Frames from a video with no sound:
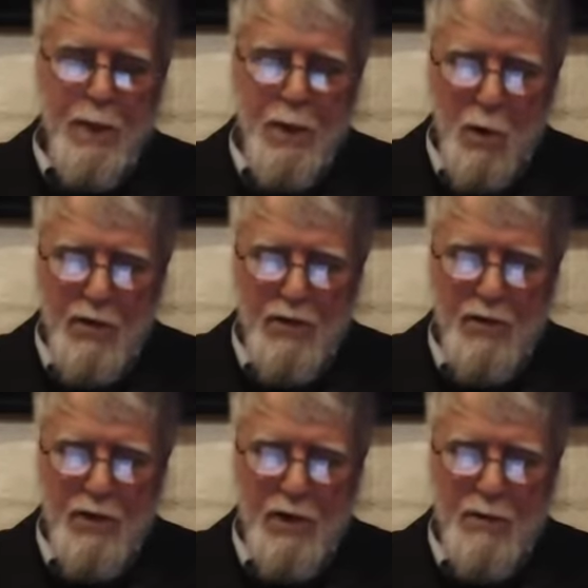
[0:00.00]
No other
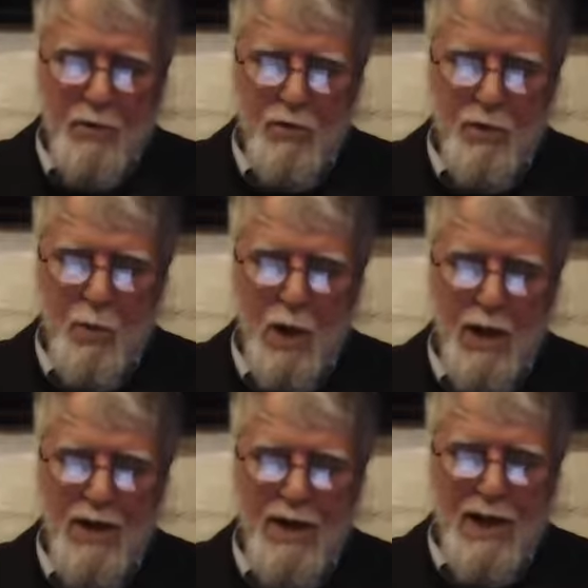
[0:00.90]
city in the Muslim
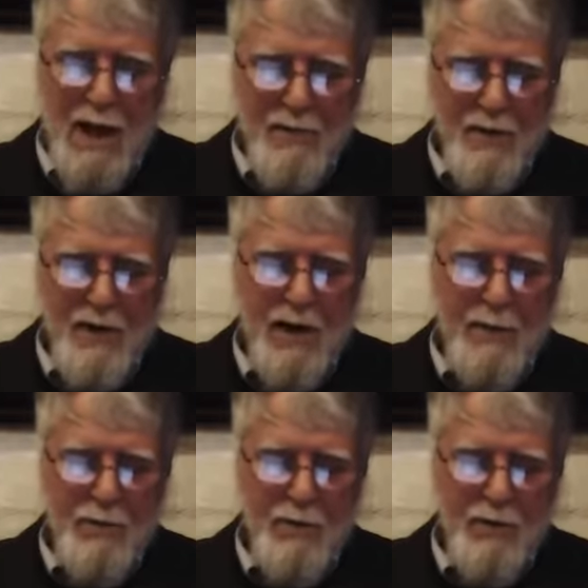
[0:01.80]
world ever
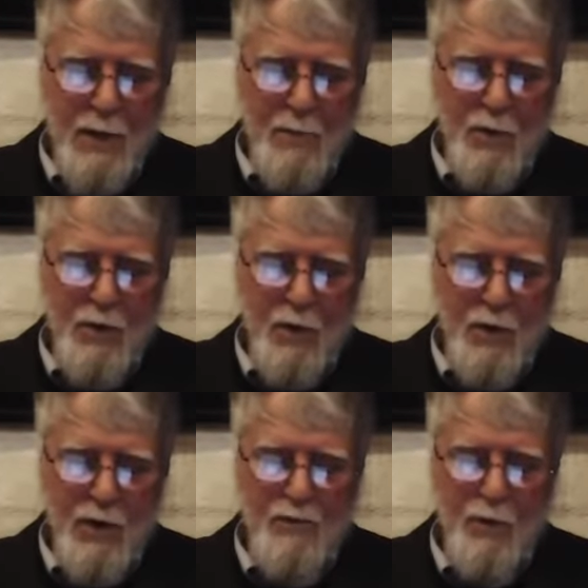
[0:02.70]
claimed the same
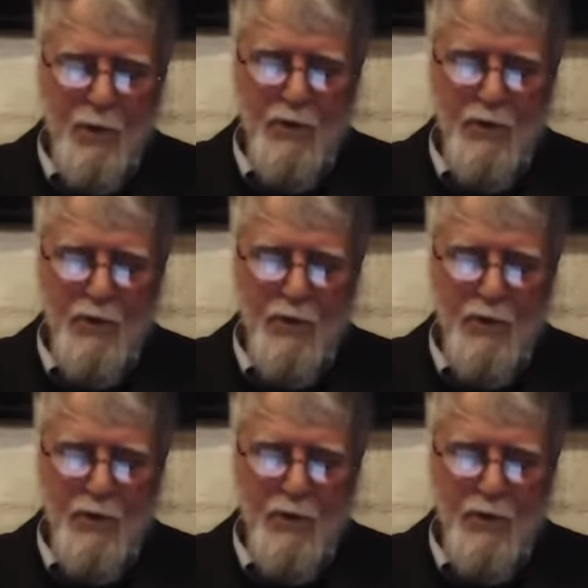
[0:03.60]
authority for